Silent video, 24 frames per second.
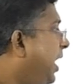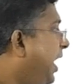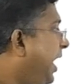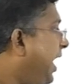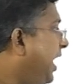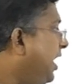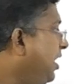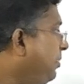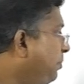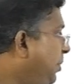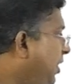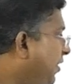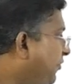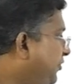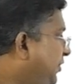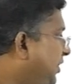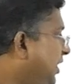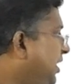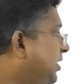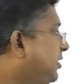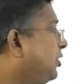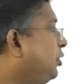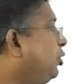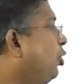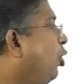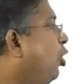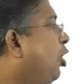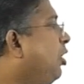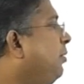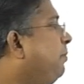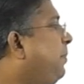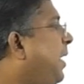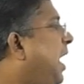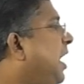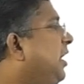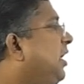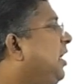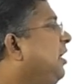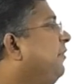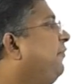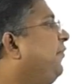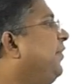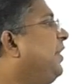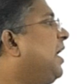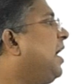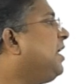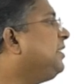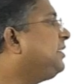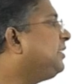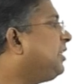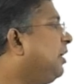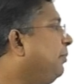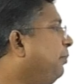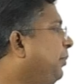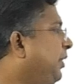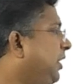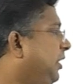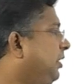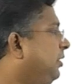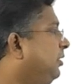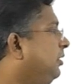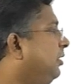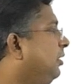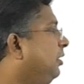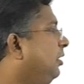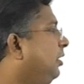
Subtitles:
NBFCs, non-banking finance company.